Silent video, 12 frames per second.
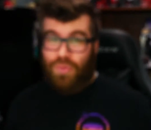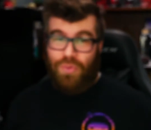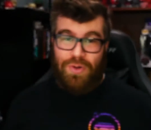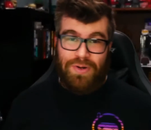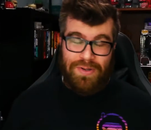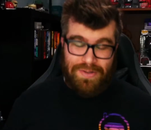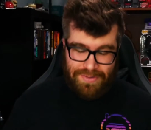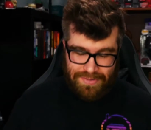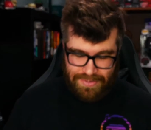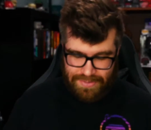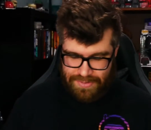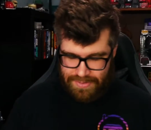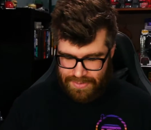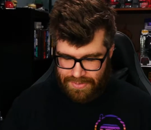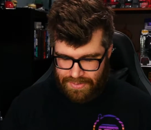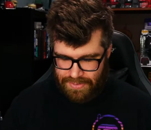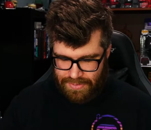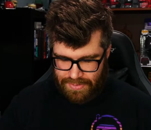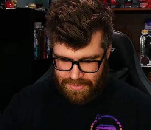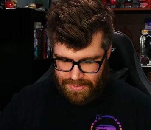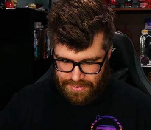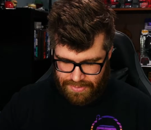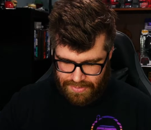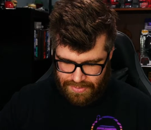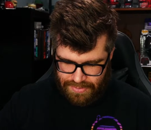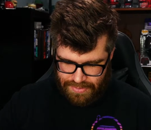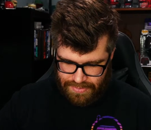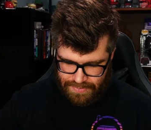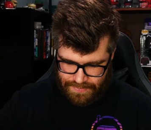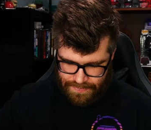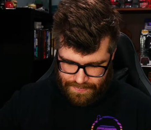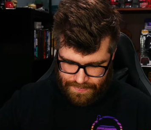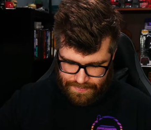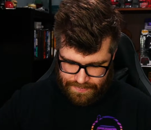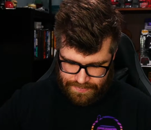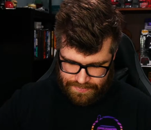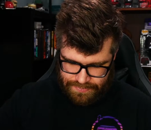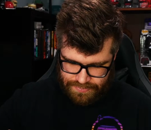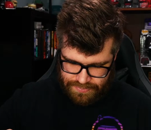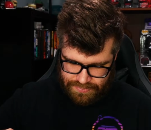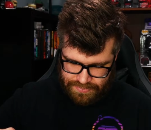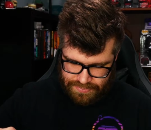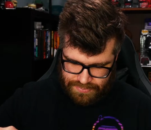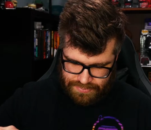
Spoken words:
Nobody speaks.